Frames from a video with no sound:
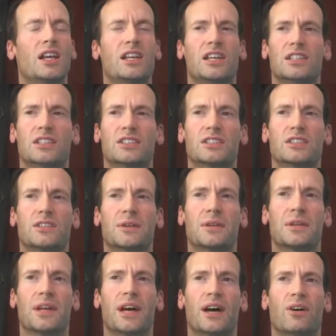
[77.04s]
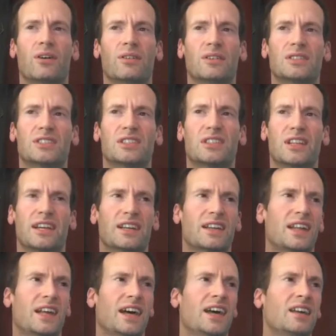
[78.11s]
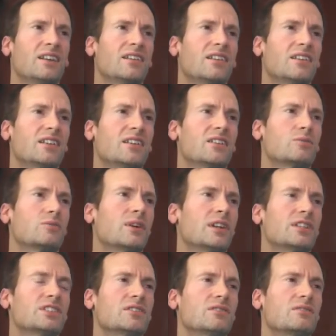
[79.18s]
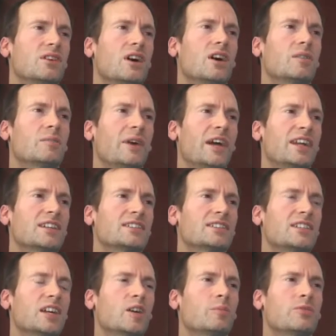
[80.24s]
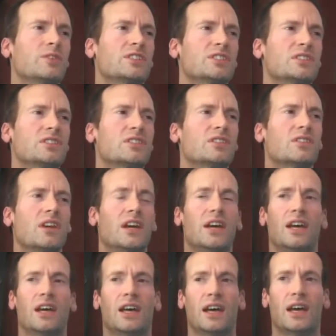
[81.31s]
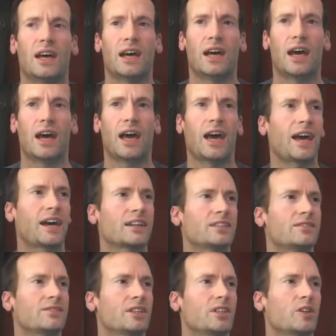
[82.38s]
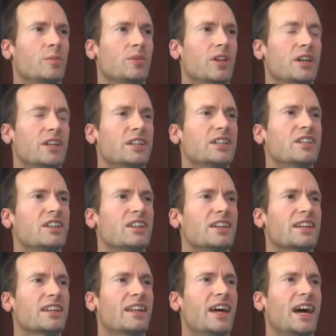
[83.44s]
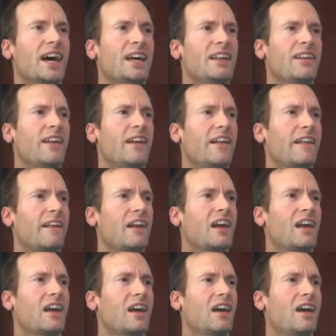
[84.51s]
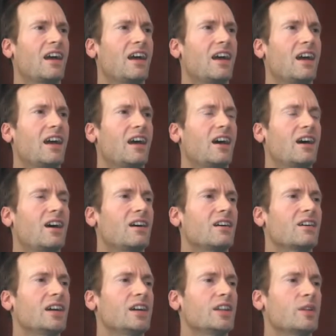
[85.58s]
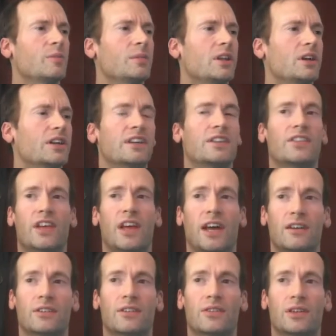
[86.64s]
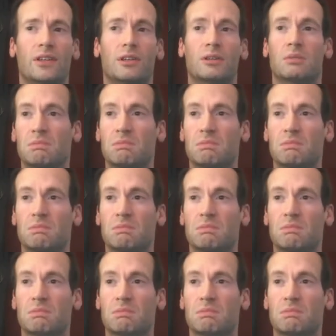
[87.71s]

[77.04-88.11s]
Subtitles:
Install Now, select that. It'll run its own automatic setup wizard. Activate the plugin, click that. Alright, the plugin is activated.